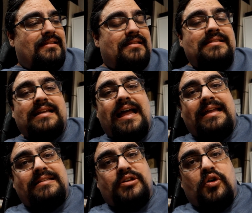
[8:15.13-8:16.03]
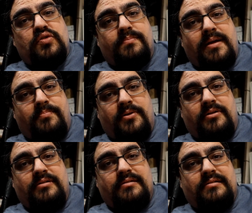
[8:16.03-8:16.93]
this guy gets a hold of
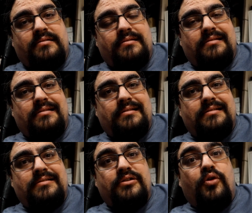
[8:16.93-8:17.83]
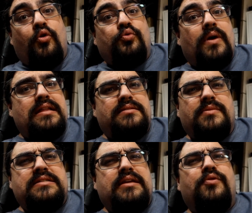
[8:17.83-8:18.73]
Pepper to hold ransom
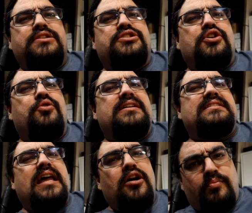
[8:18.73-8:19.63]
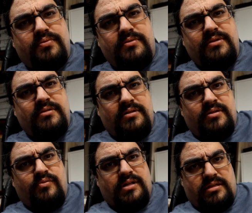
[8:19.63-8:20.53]
because he wants Tony's help
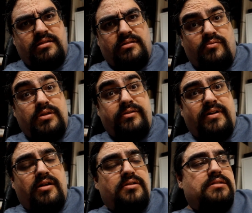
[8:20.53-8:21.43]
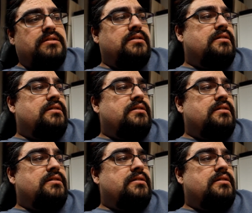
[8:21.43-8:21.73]
with the virus.